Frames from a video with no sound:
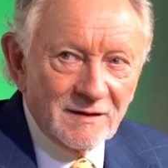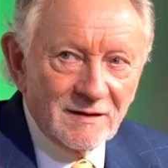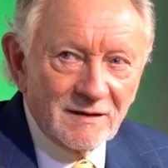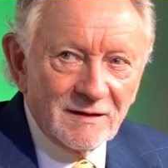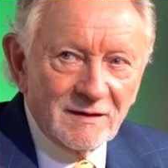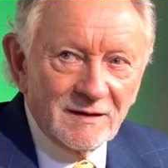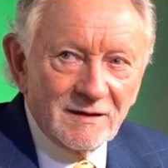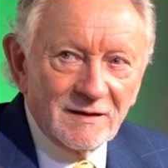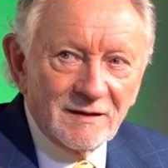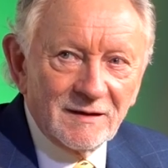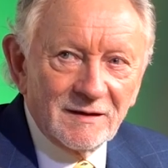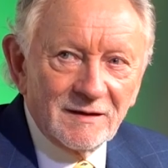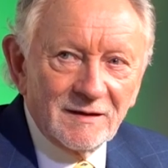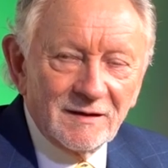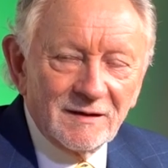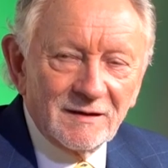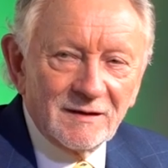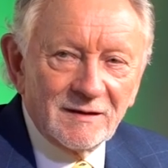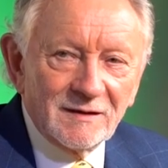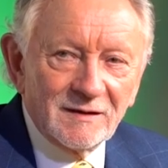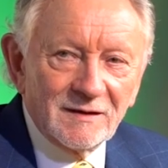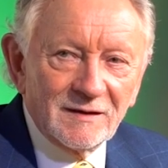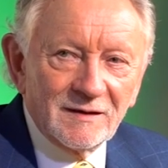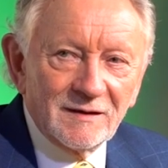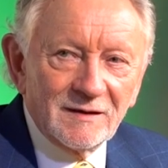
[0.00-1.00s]
and you were like,
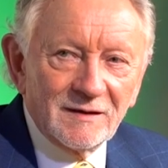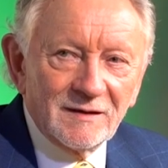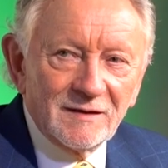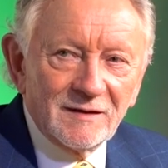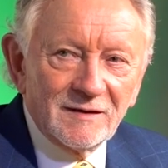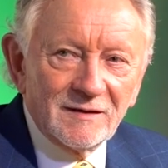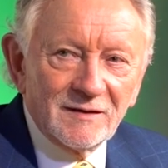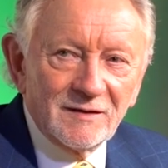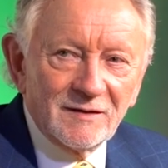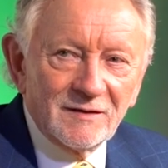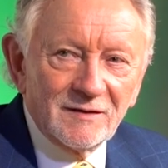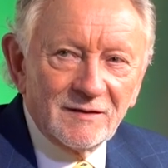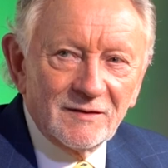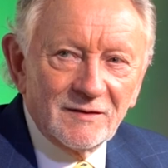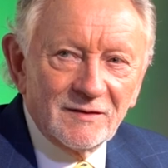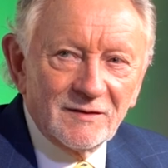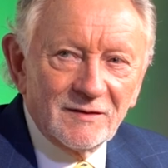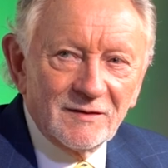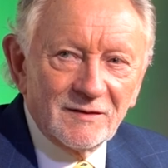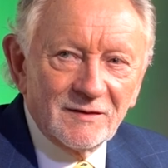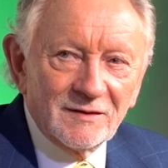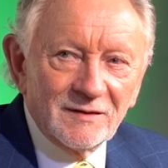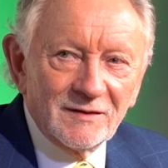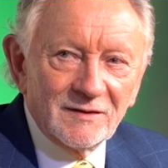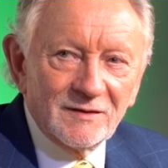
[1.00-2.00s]
"Sure,
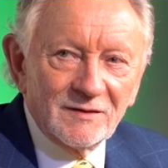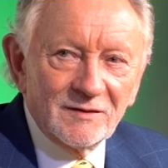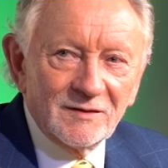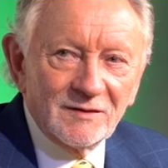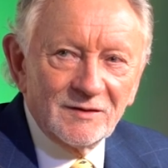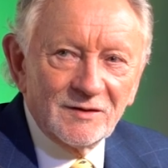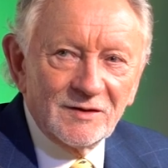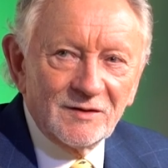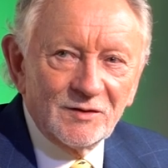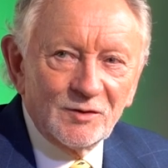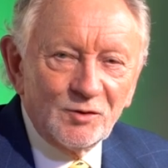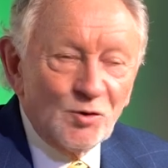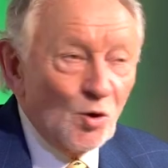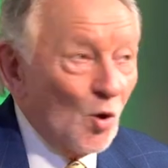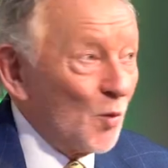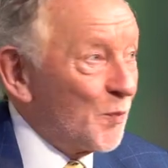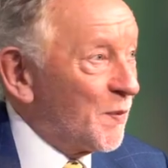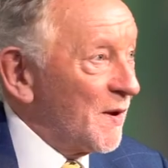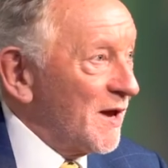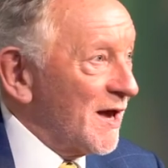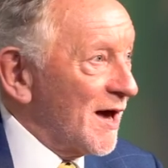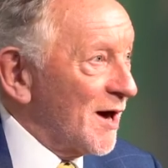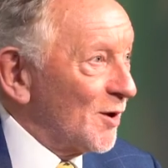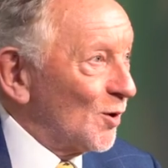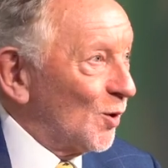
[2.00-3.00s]
George." No
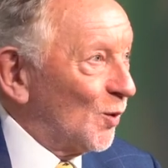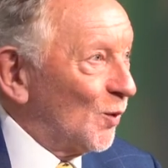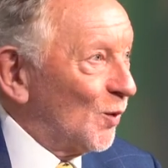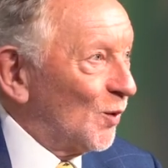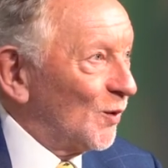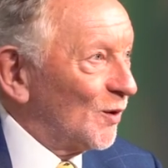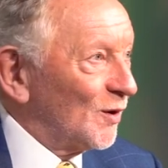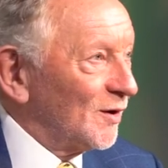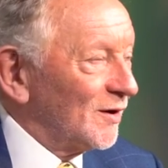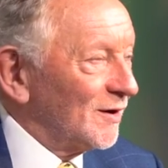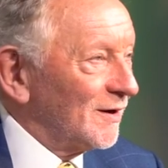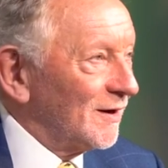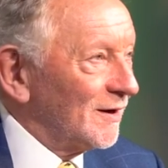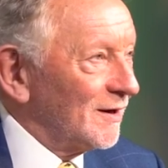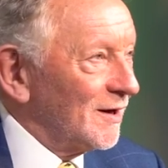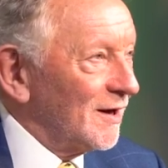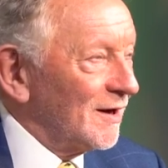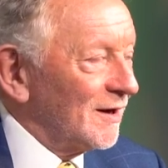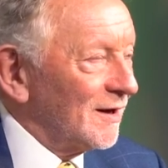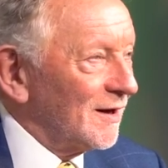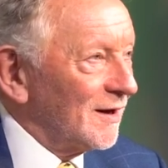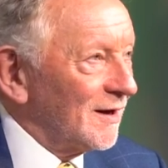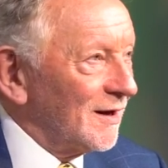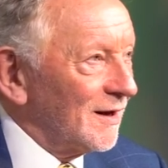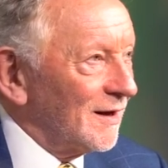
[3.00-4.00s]
piano. No
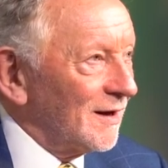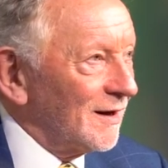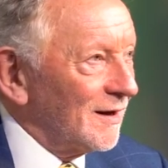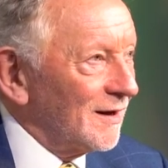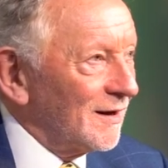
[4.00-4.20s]
piano.